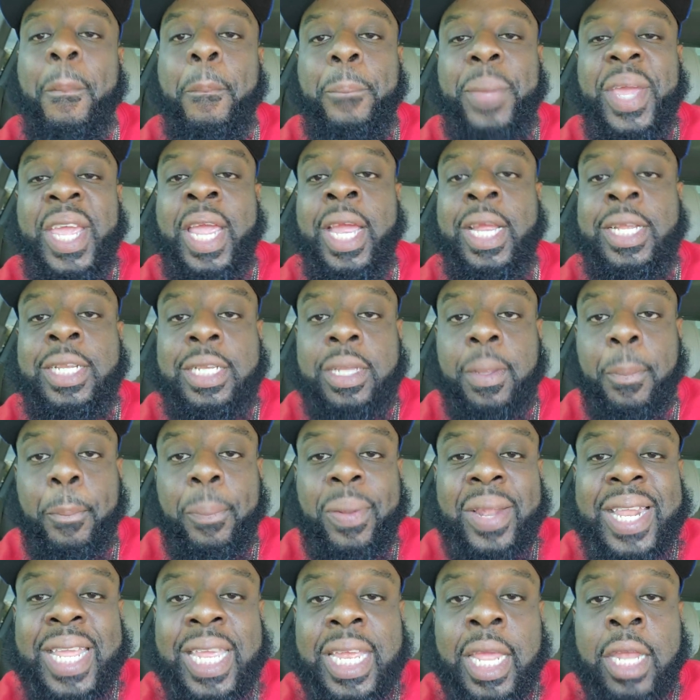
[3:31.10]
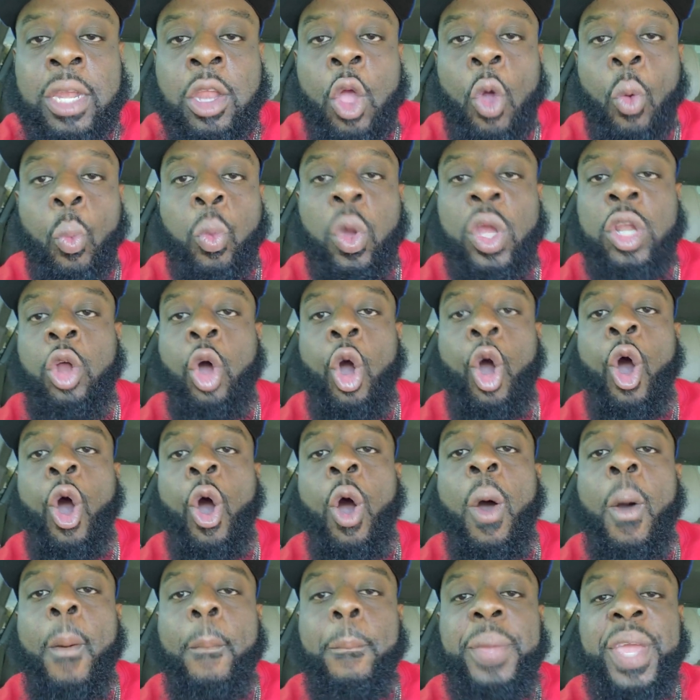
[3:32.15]
being depleted, with
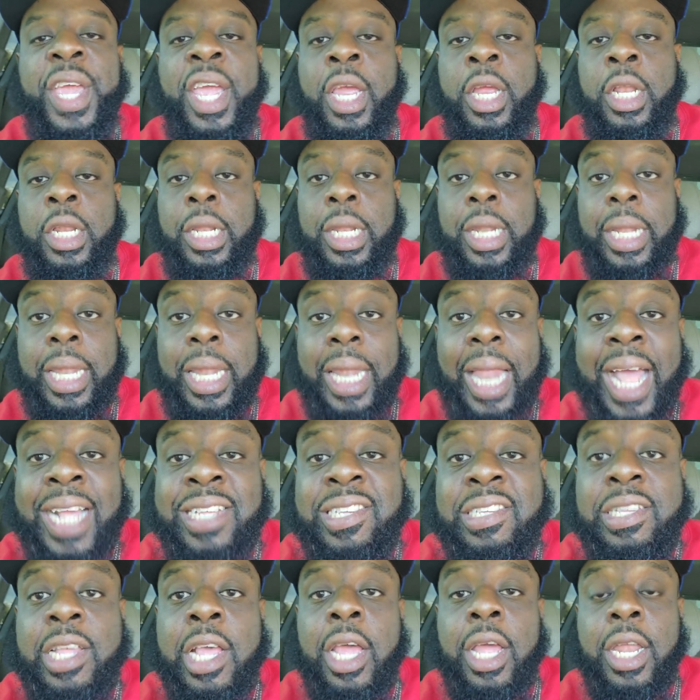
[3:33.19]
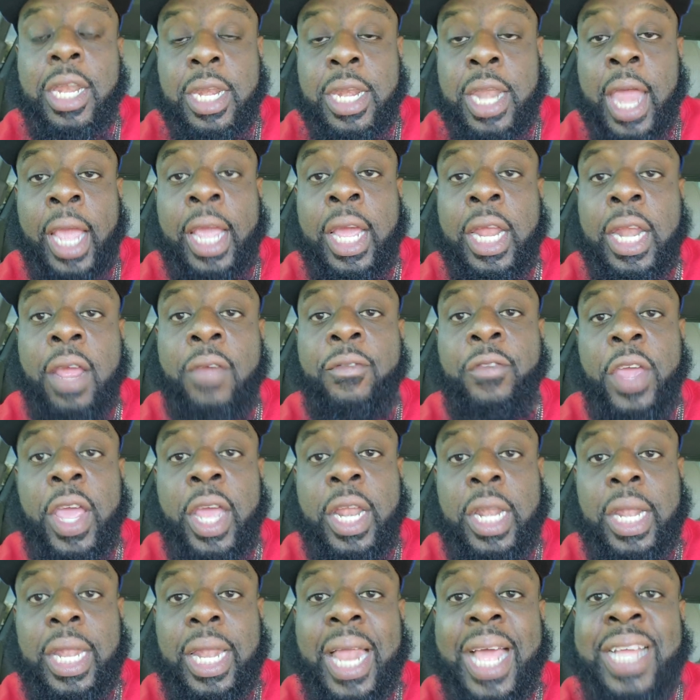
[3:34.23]
all being less negative
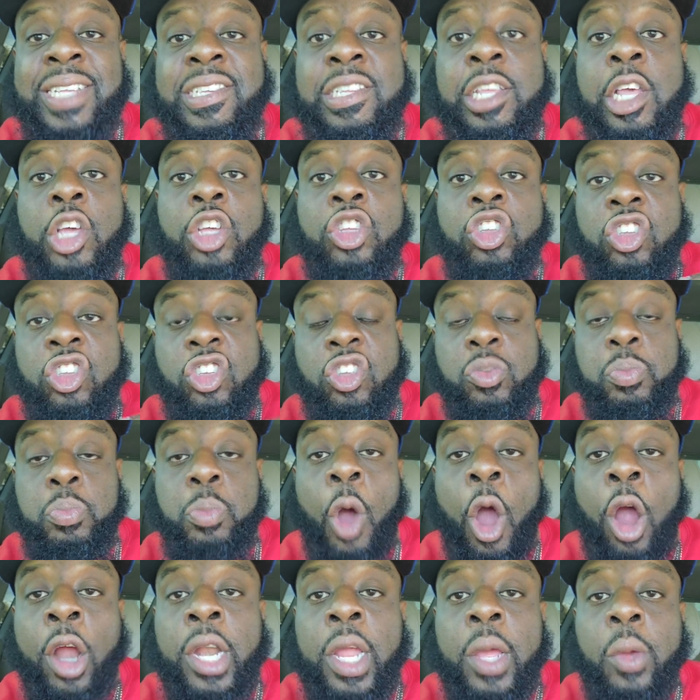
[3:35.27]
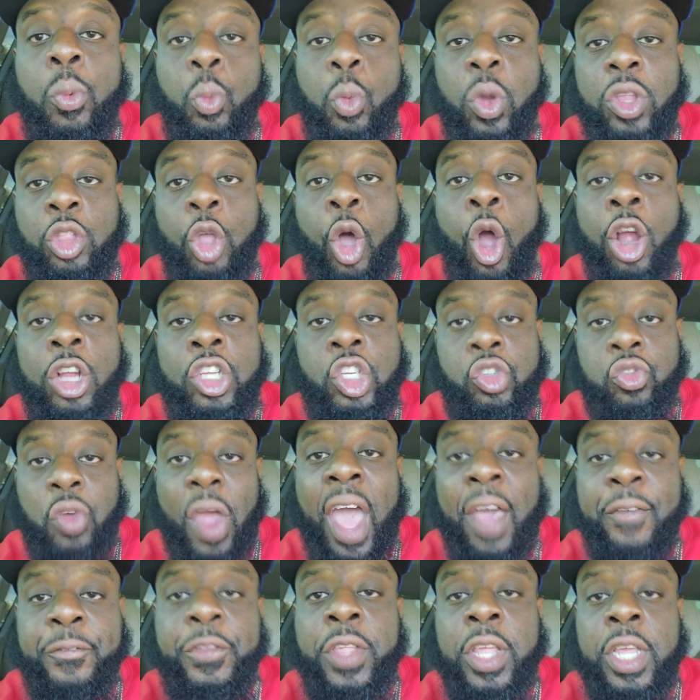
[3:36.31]
and less smart with our
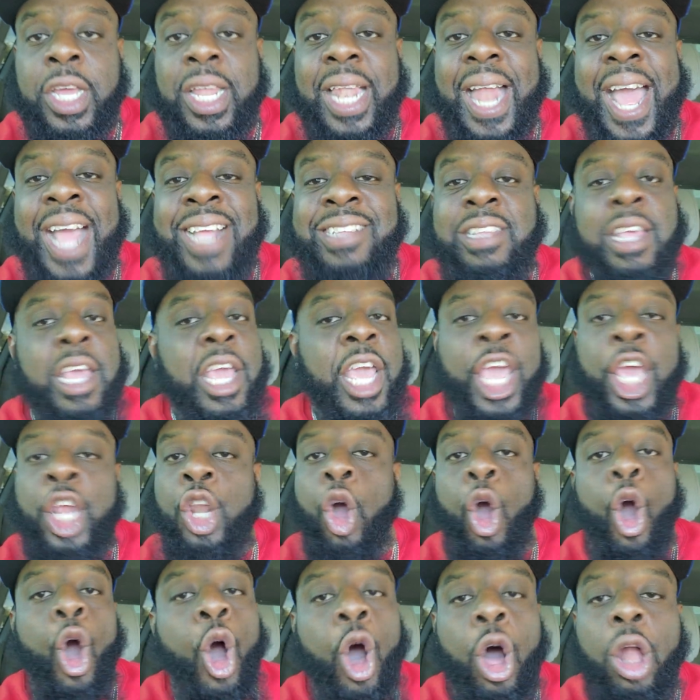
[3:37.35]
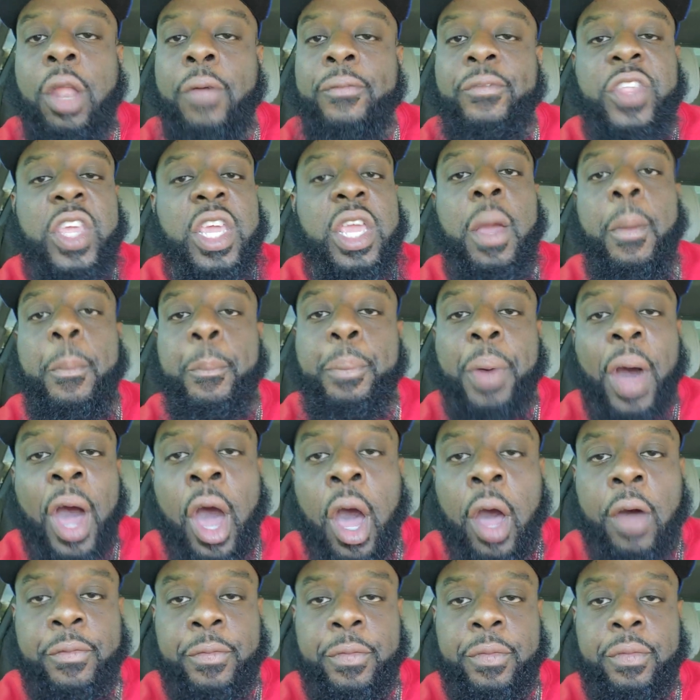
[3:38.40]
drafting class and all of the
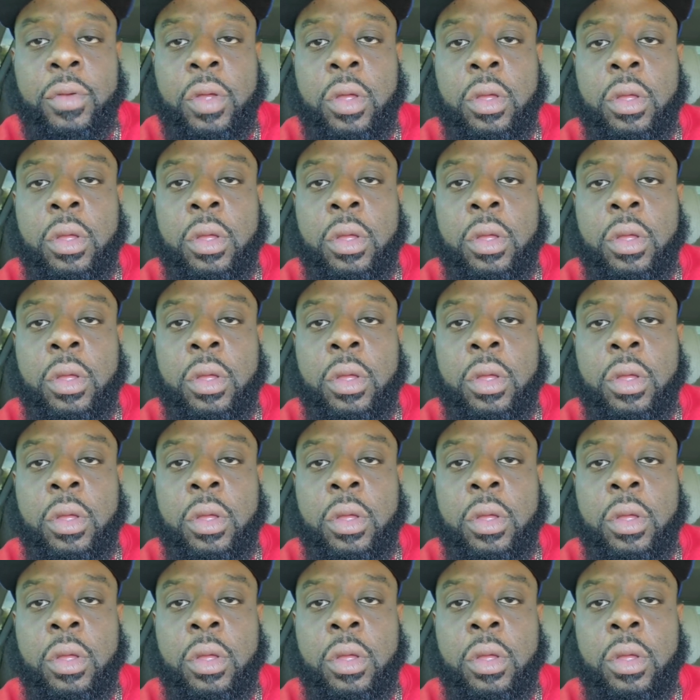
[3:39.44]
above.